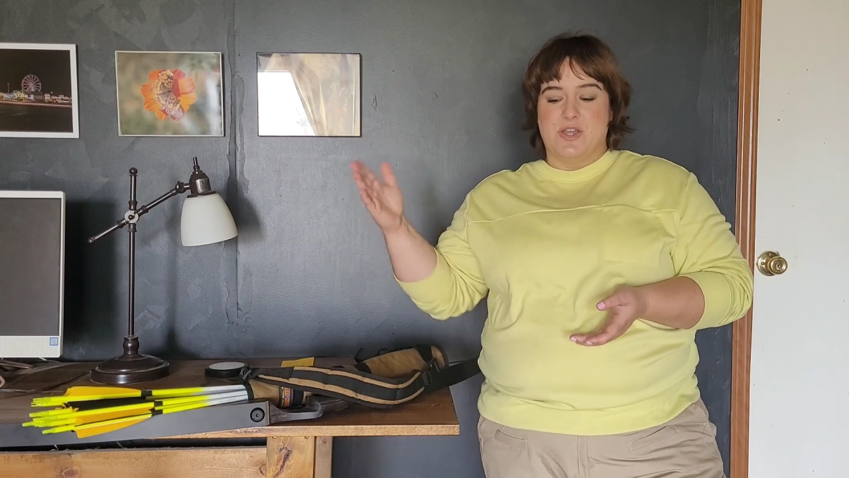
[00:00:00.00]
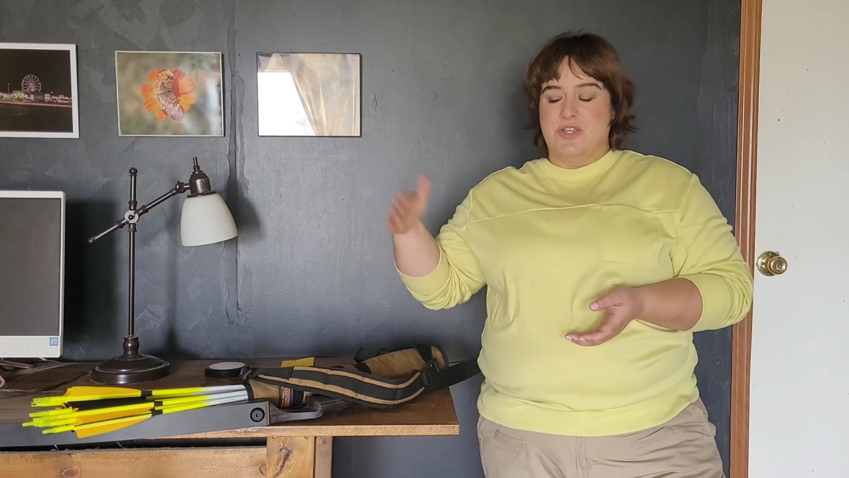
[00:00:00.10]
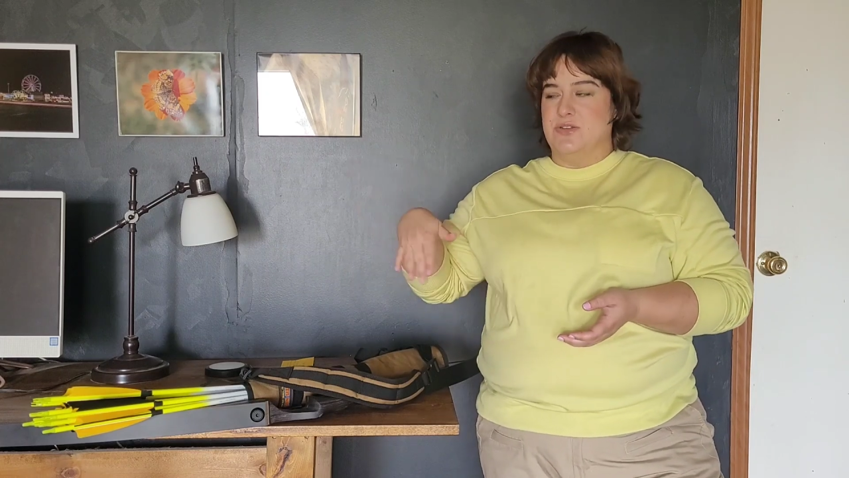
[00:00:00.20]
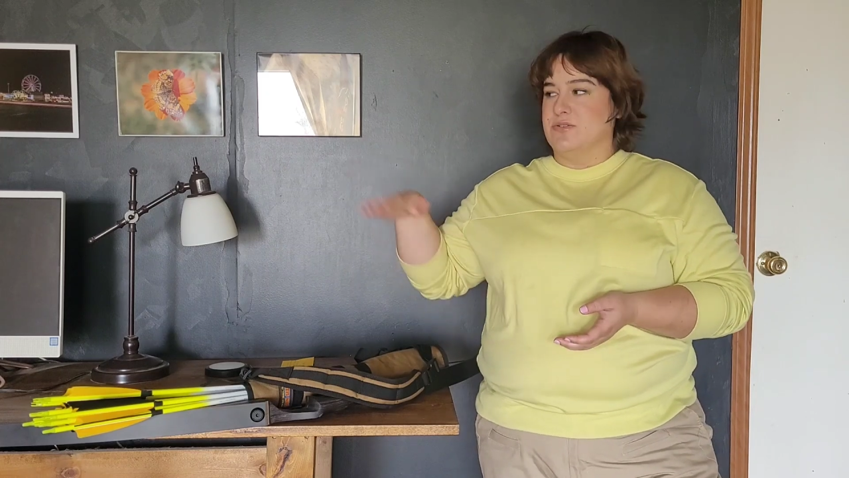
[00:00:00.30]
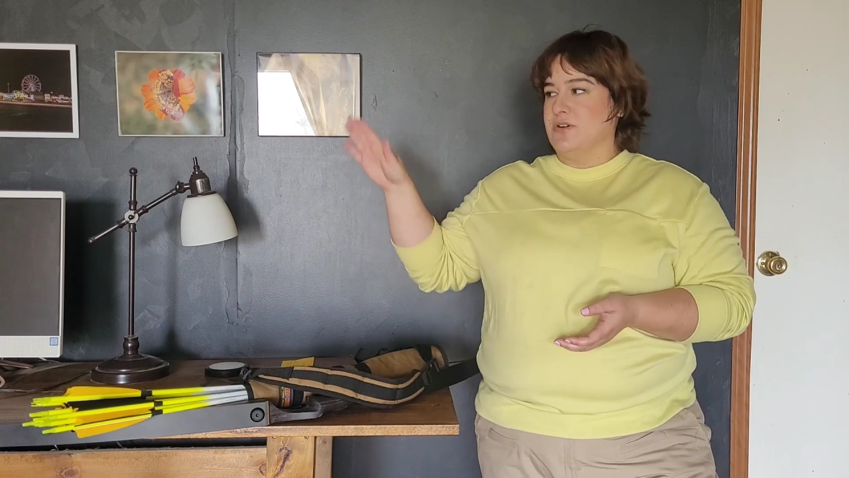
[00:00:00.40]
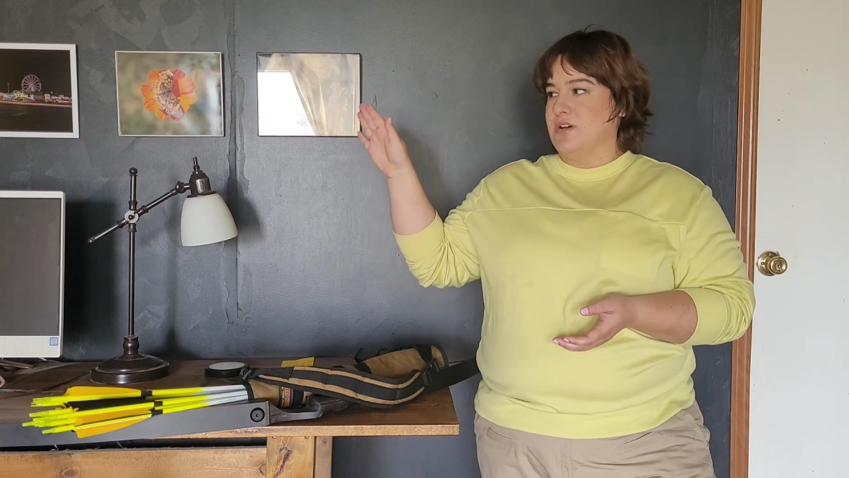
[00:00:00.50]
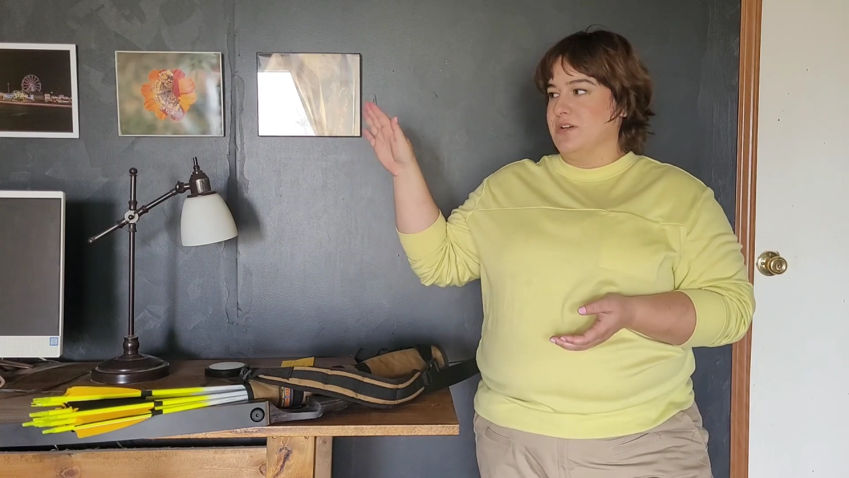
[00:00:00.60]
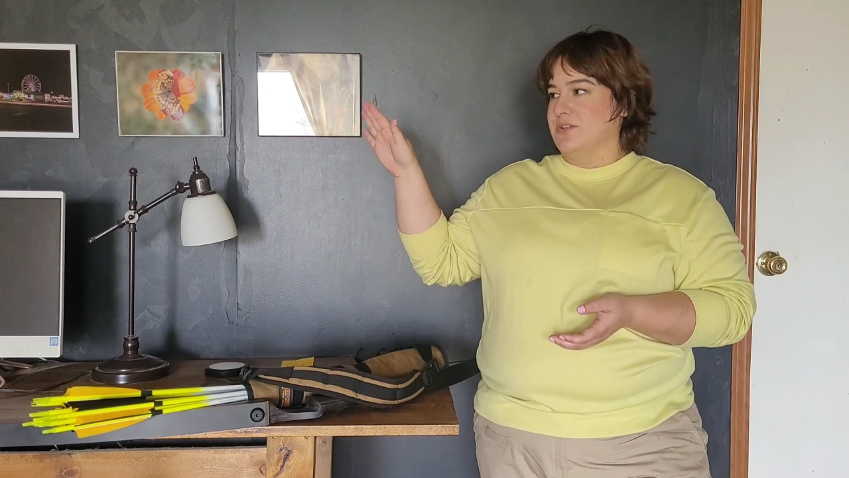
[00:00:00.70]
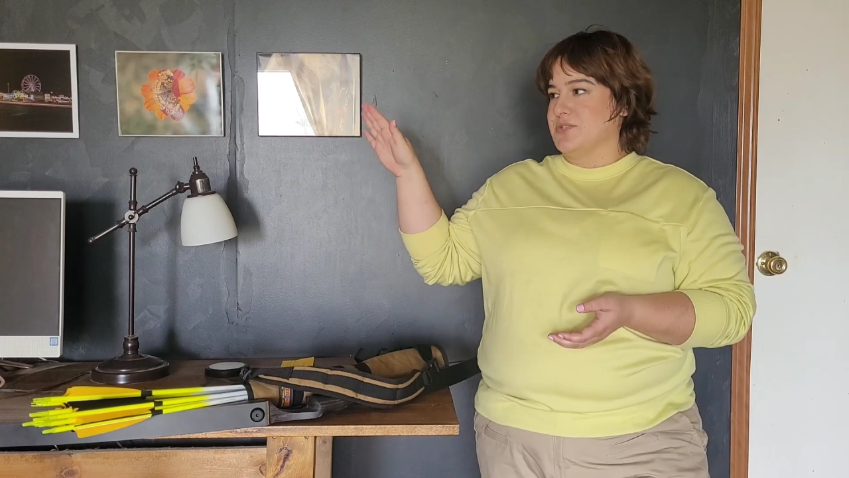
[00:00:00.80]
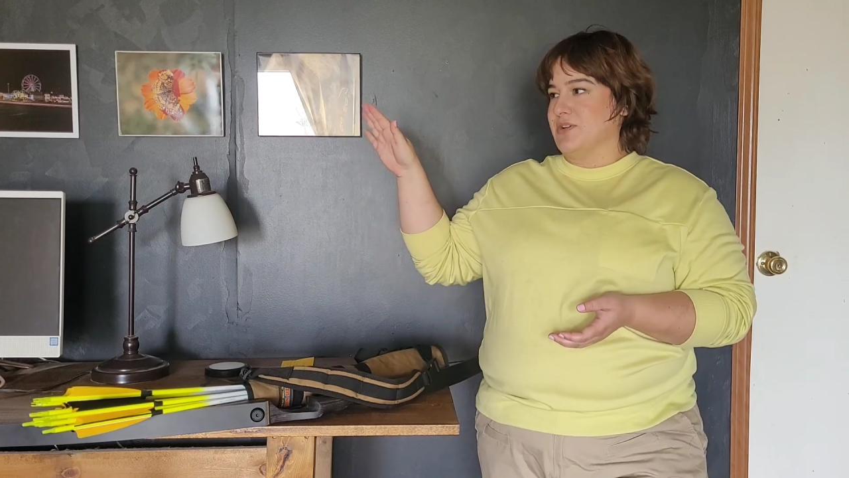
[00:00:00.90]
You, I
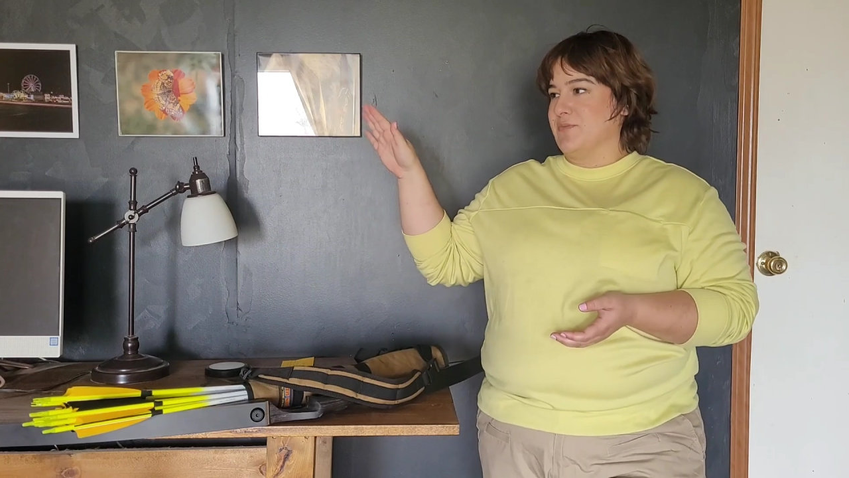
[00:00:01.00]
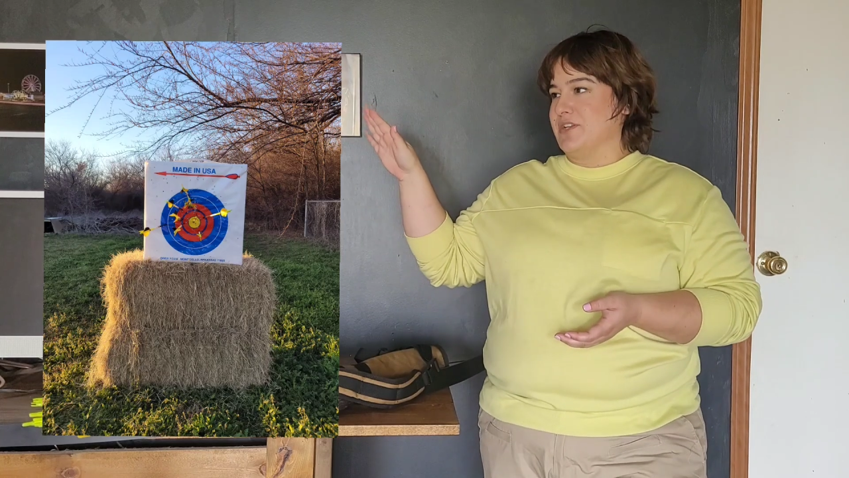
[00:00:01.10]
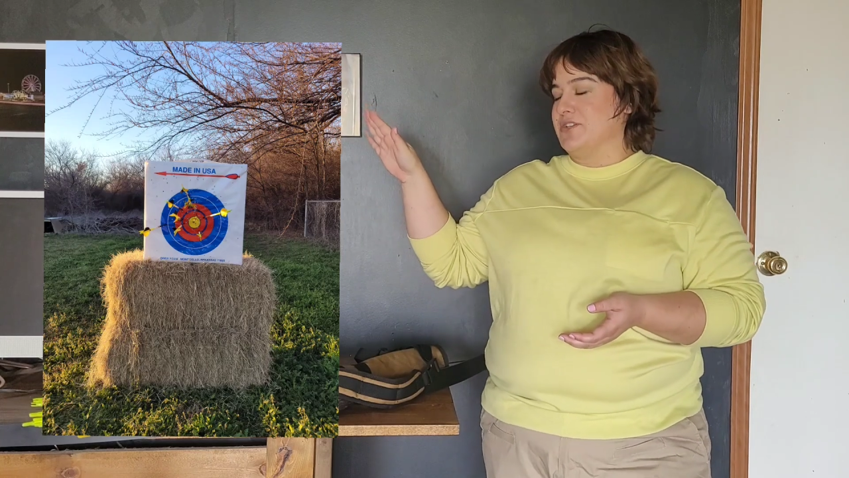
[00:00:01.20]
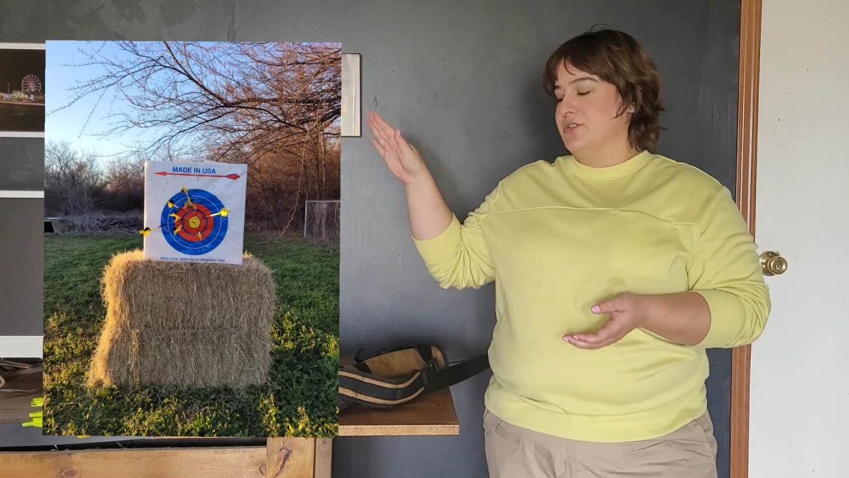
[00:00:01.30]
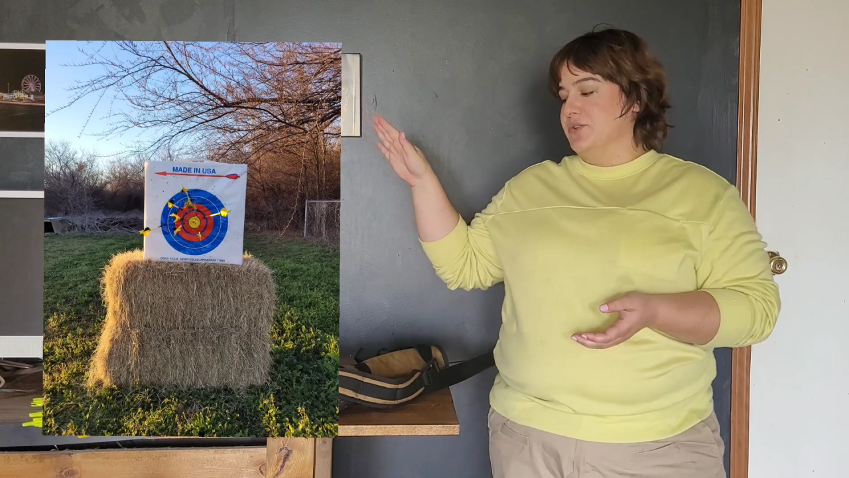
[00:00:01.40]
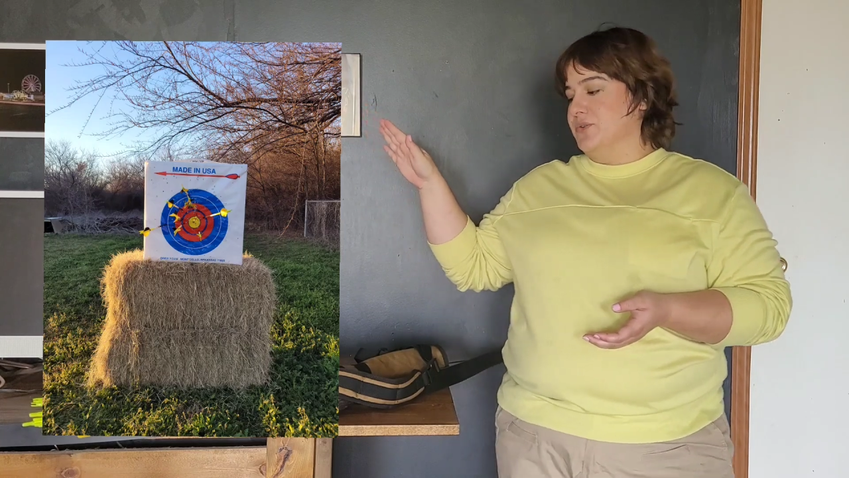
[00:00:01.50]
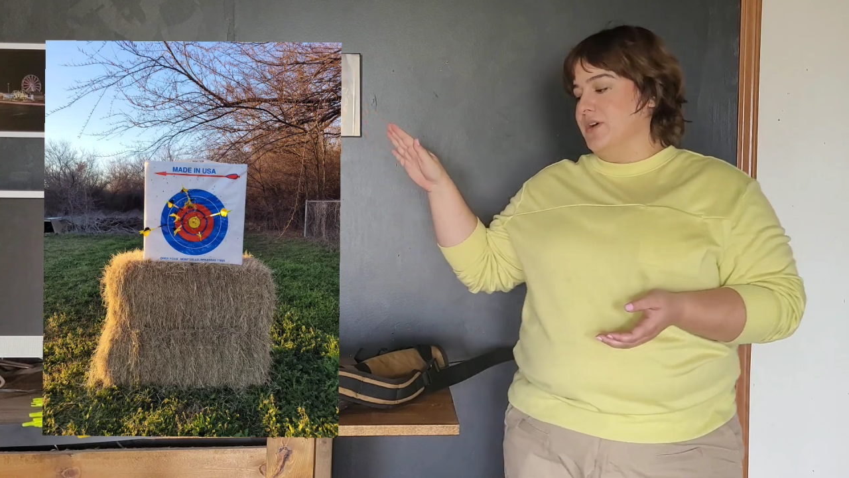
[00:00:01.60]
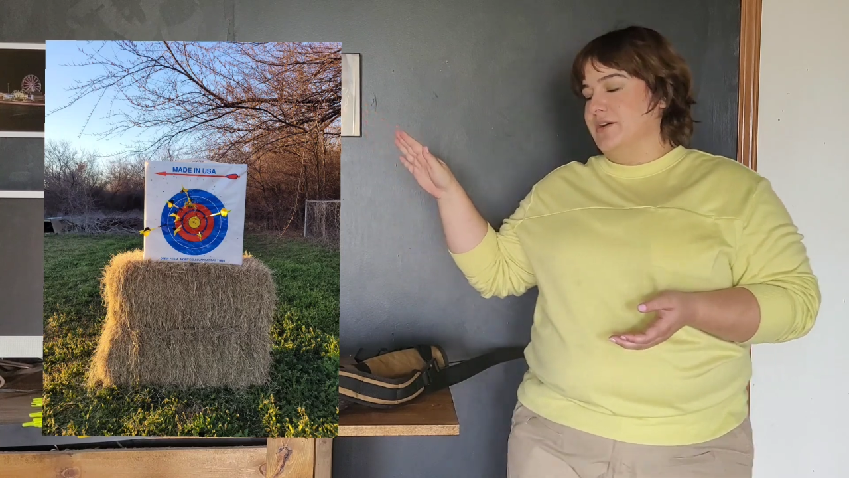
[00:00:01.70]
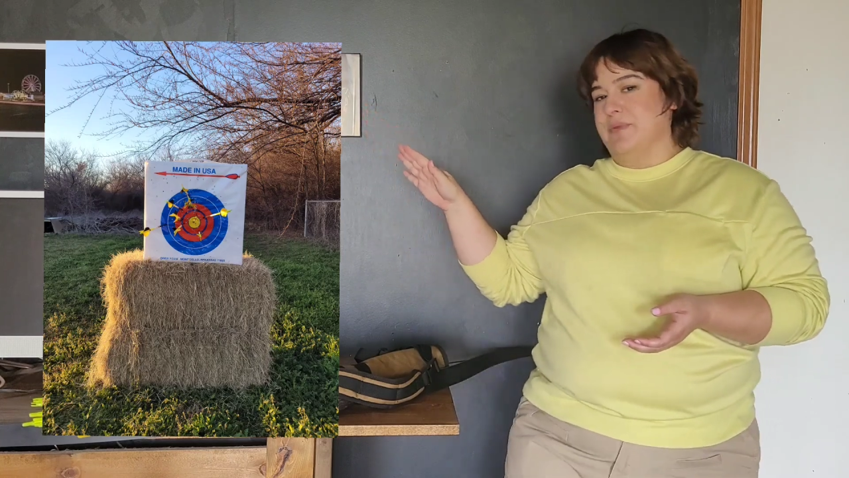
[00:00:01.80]
also have my two um,